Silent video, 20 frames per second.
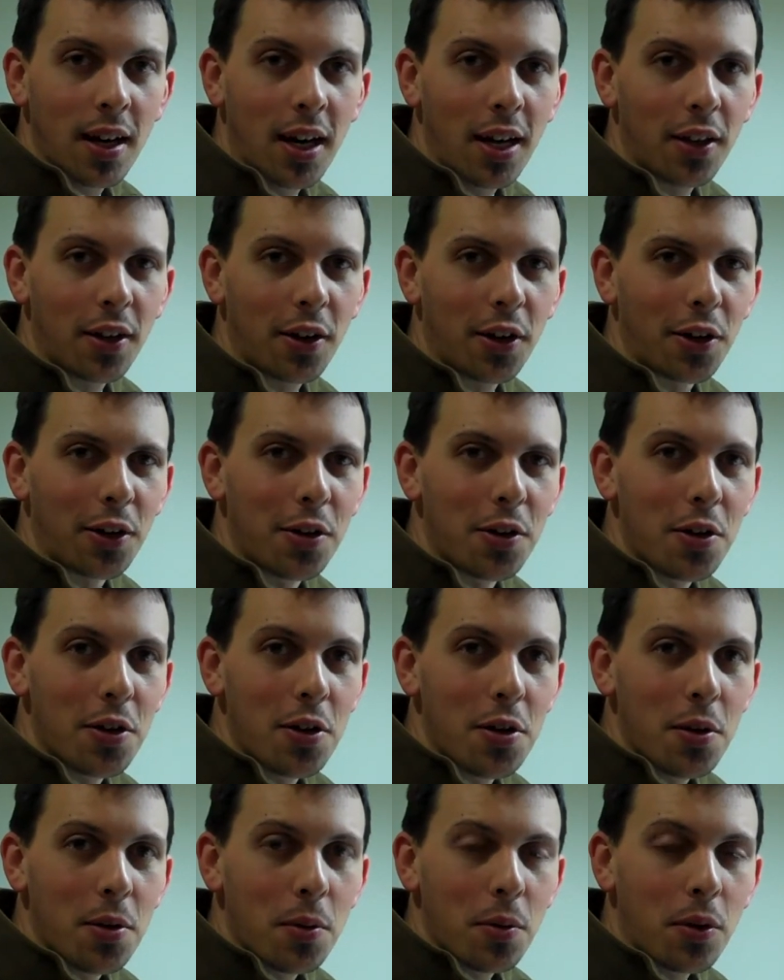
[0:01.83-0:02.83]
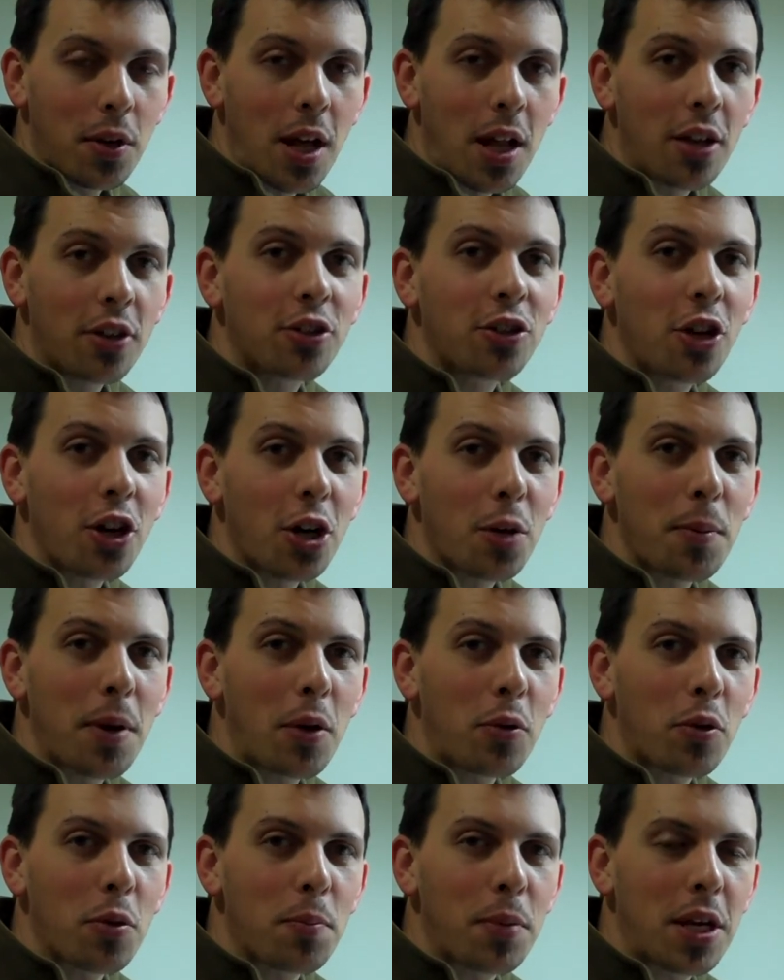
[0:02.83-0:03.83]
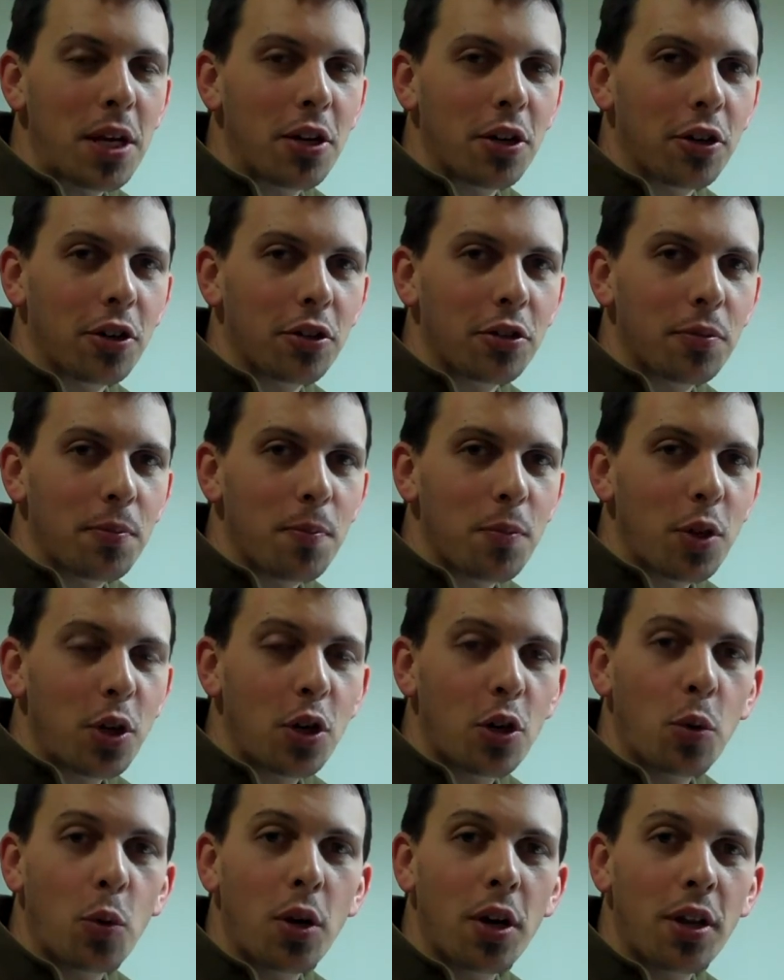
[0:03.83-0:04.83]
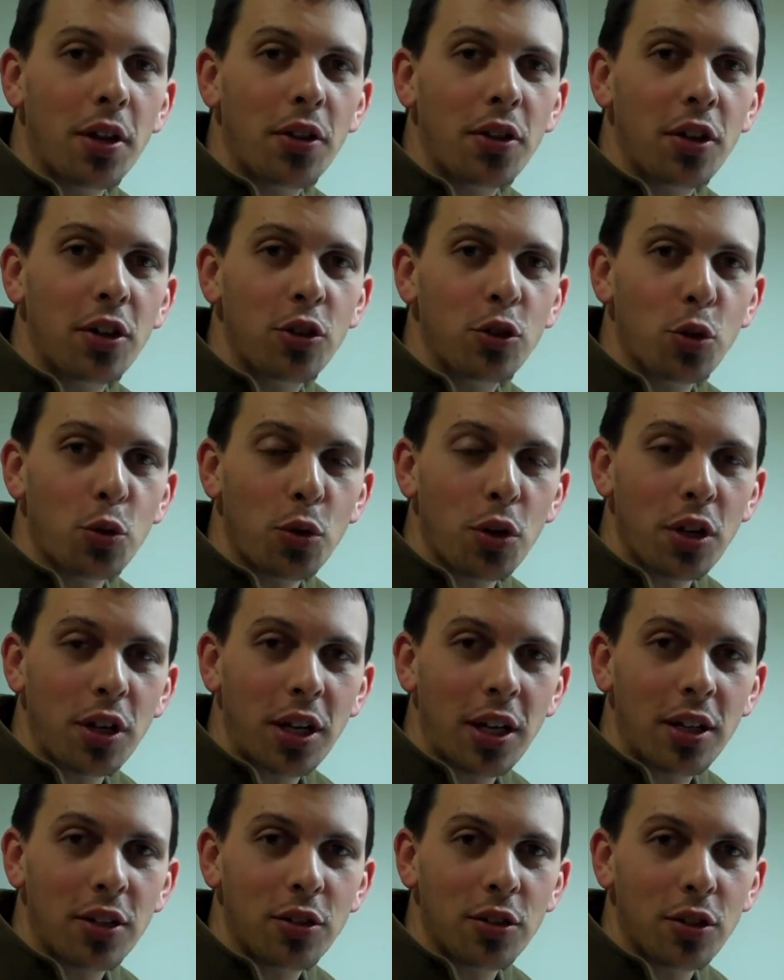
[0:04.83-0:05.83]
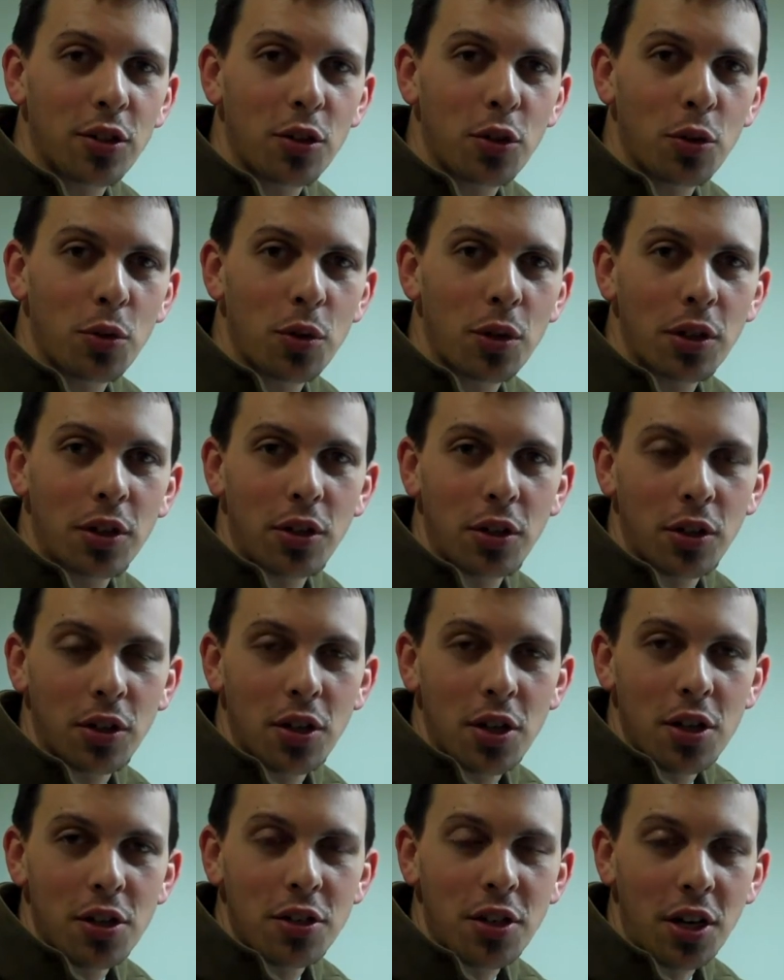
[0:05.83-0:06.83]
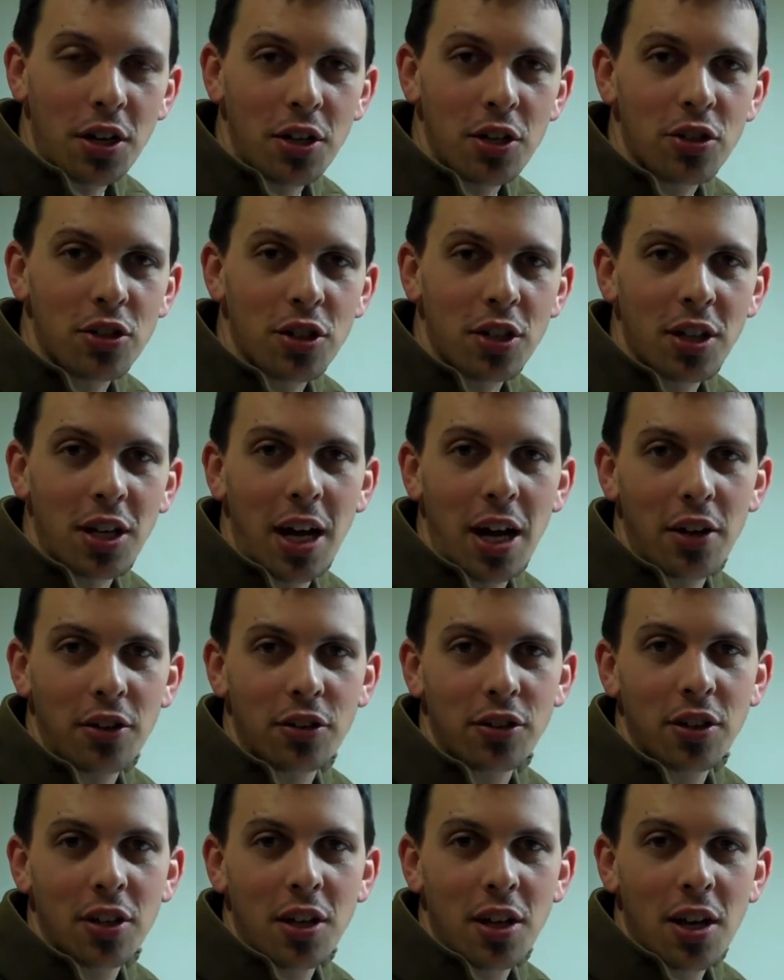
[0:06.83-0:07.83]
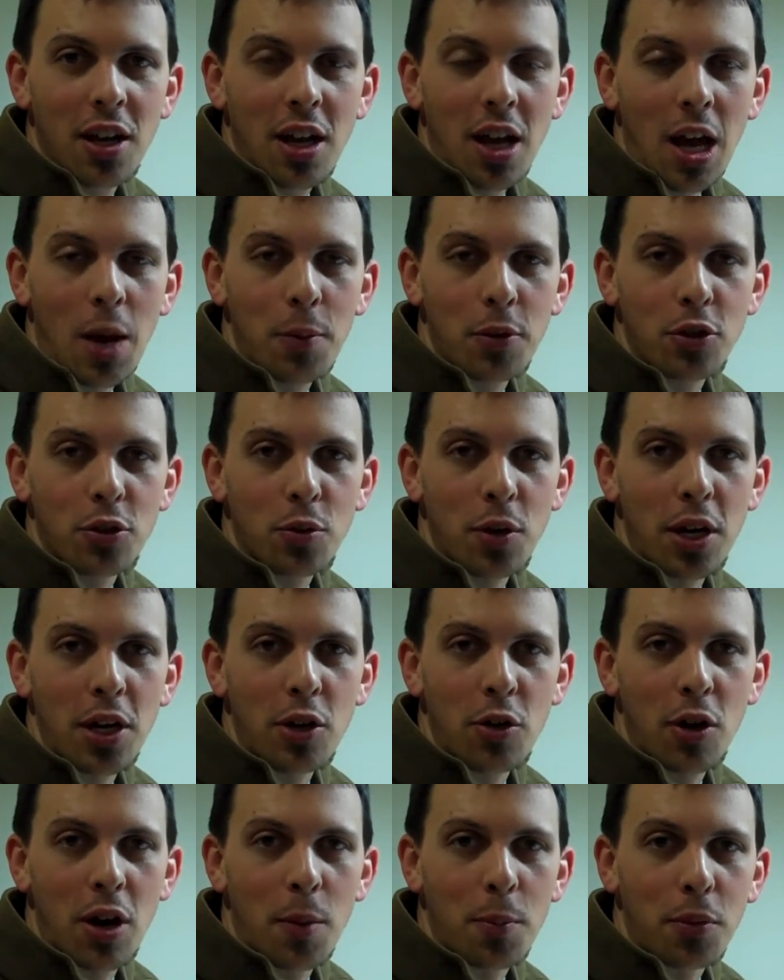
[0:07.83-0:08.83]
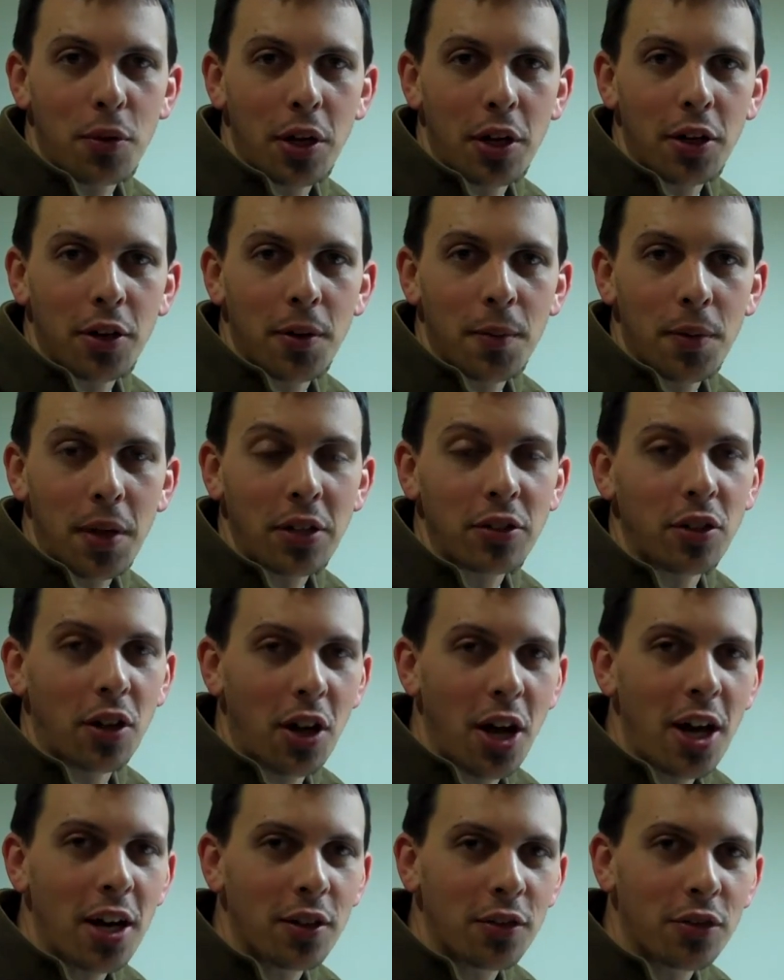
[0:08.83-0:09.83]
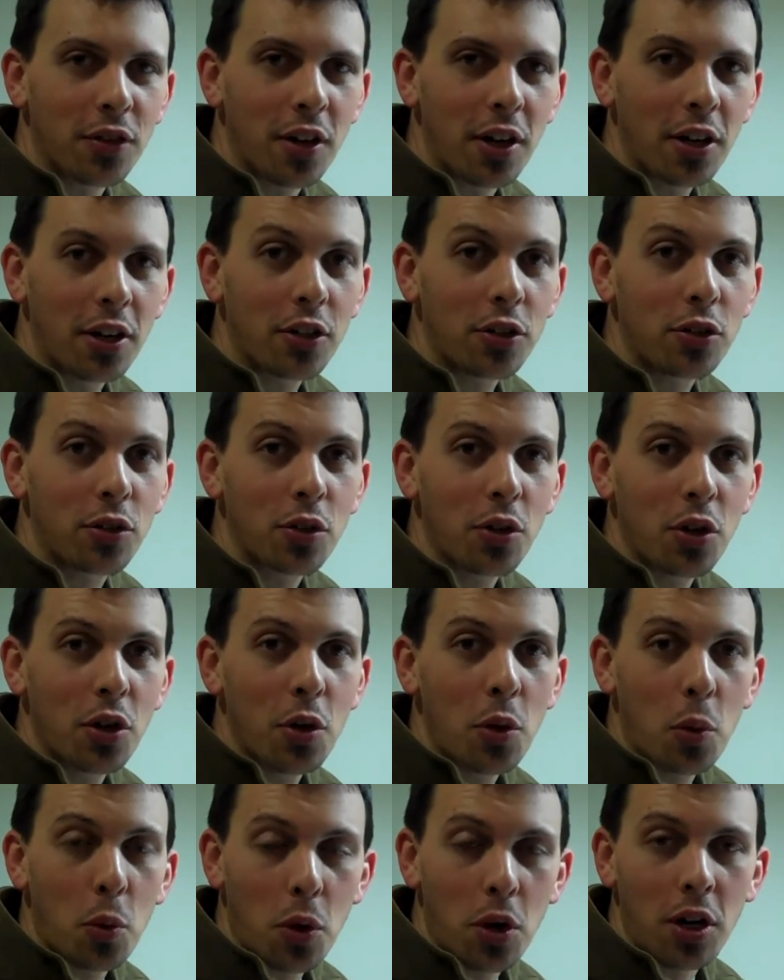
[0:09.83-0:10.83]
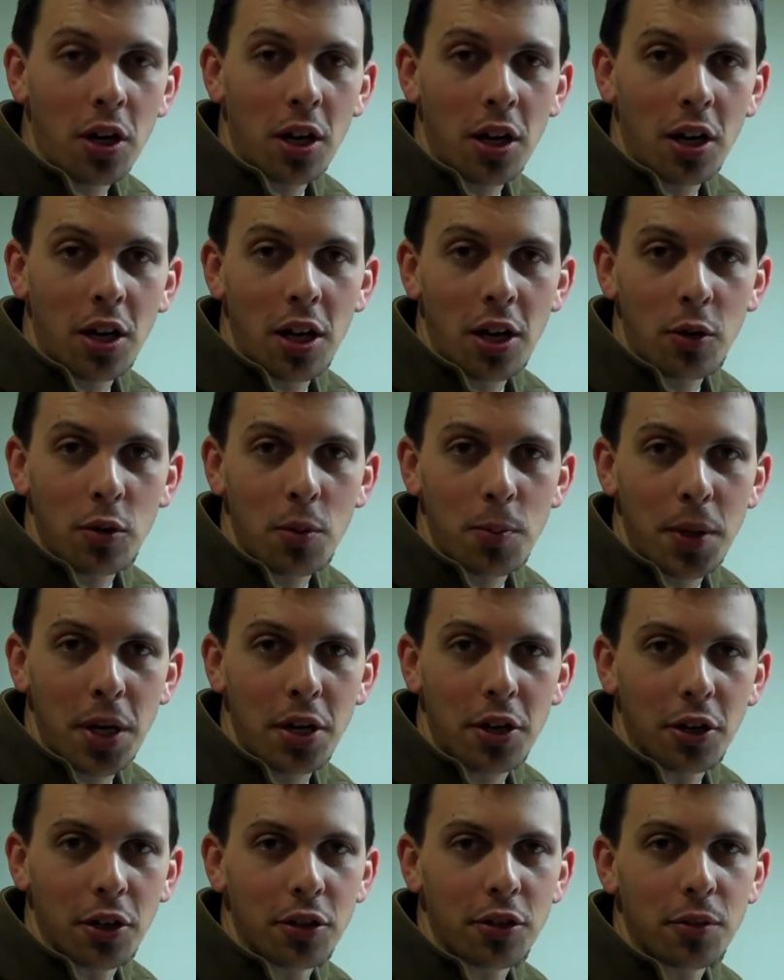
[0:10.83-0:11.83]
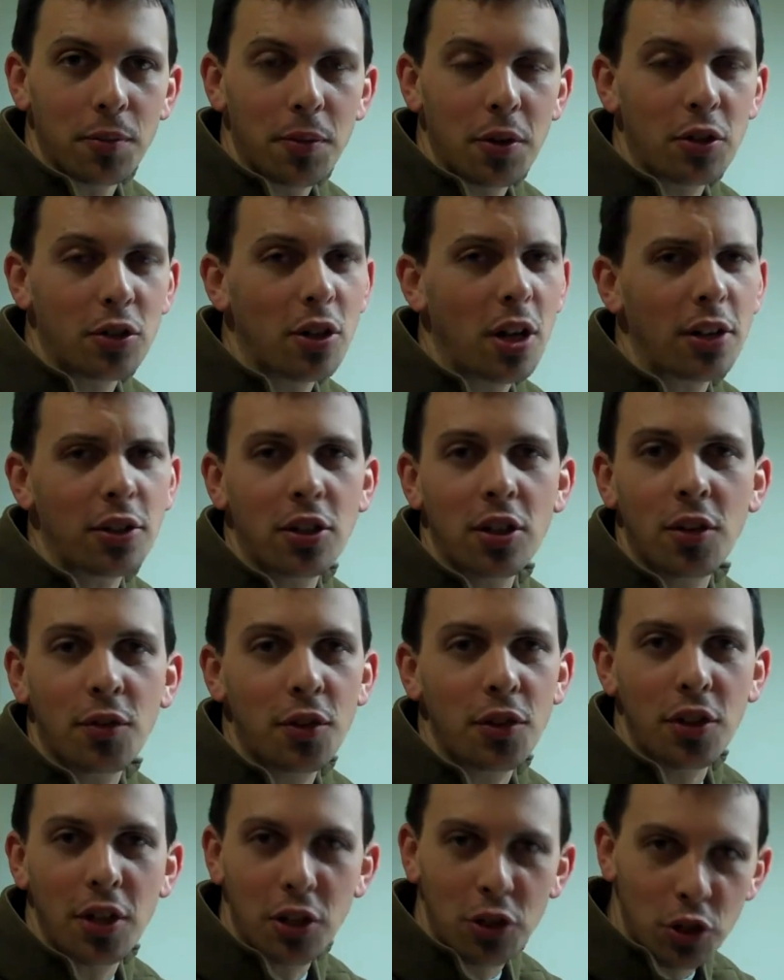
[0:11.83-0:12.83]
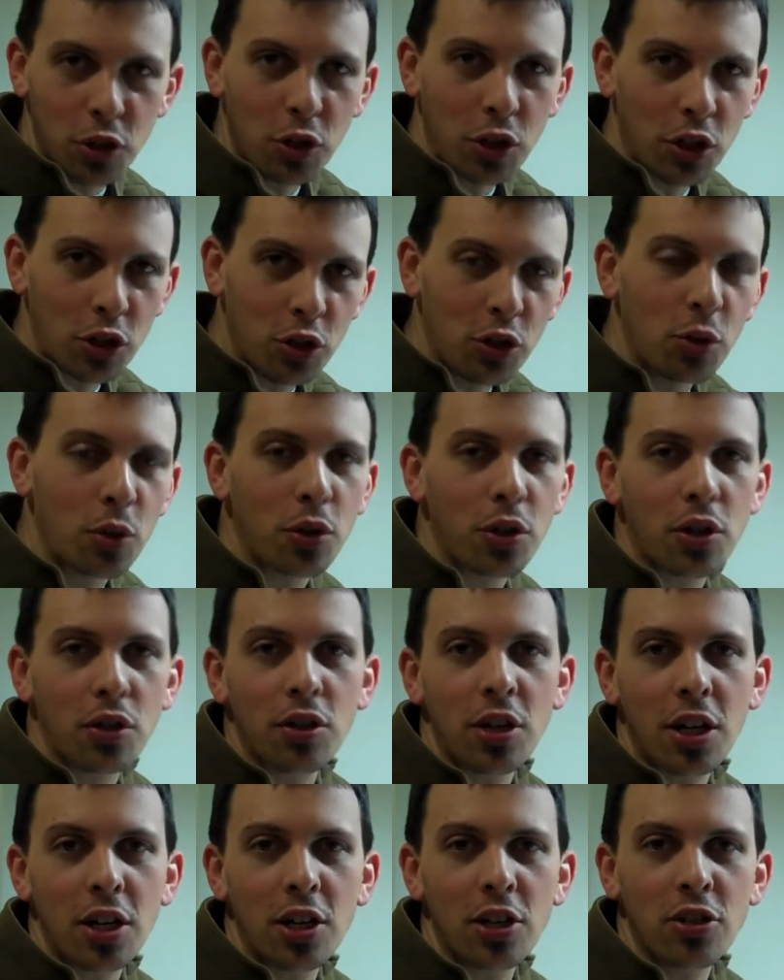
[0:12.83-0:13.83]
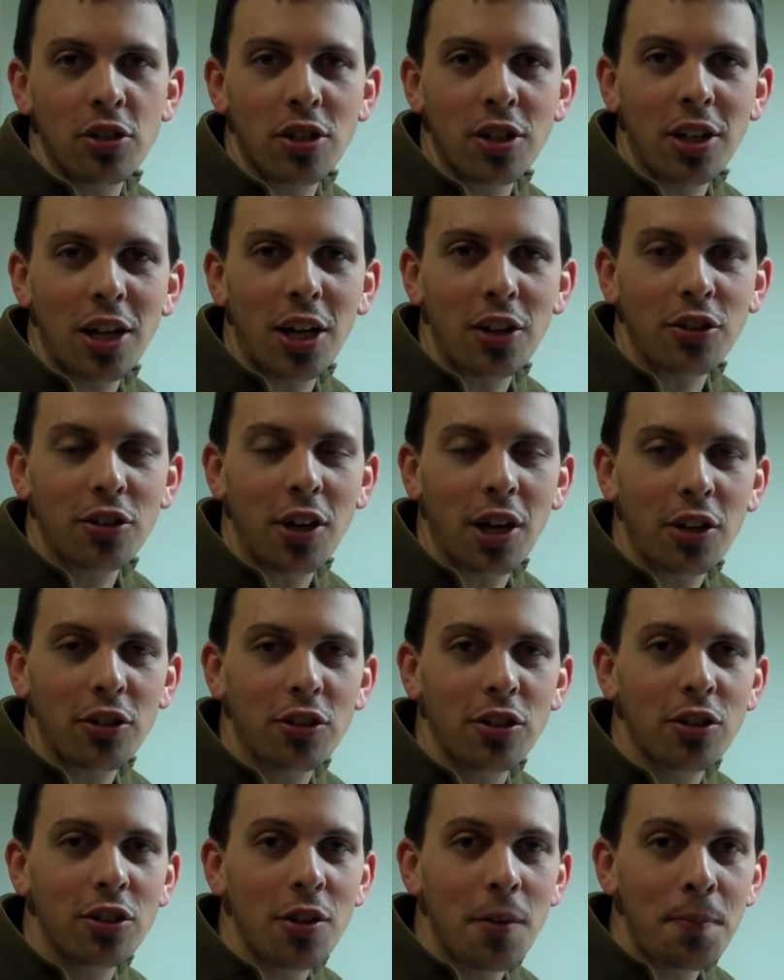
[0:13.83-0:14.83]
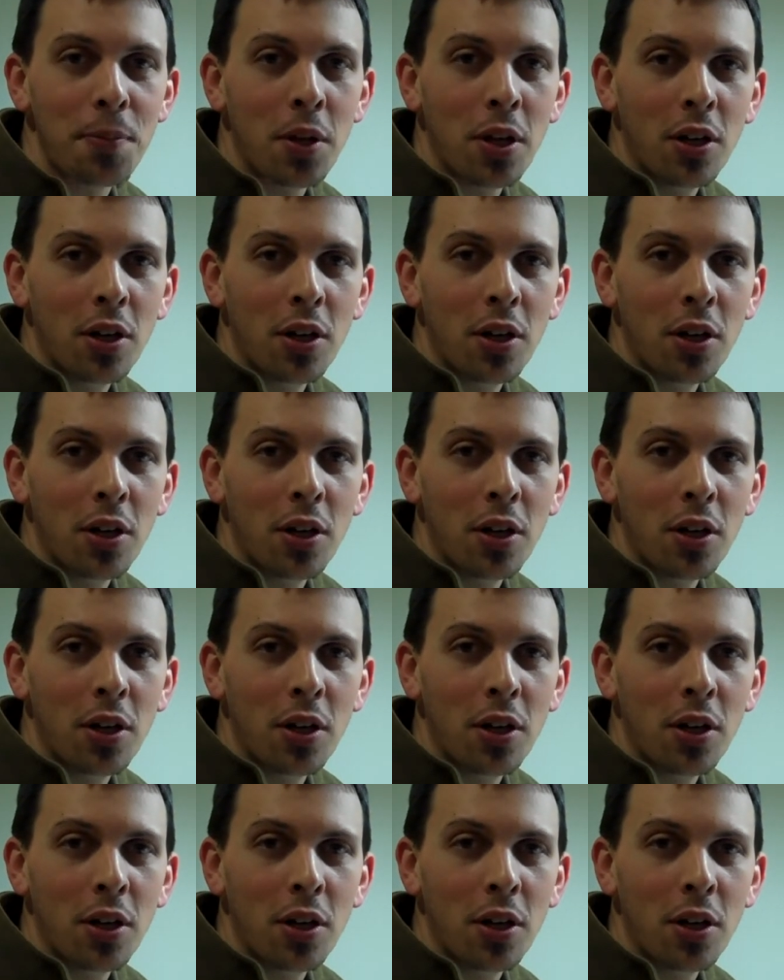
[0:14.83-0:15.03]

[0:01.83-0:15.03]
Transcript: Hi there. Well, now let's talk about repeaters. One of the things you'll really get to do with a technician class amateur radio operator that's a lot of fun is work on a lot of repeaters. There's lots of different things you can do with your technician class license.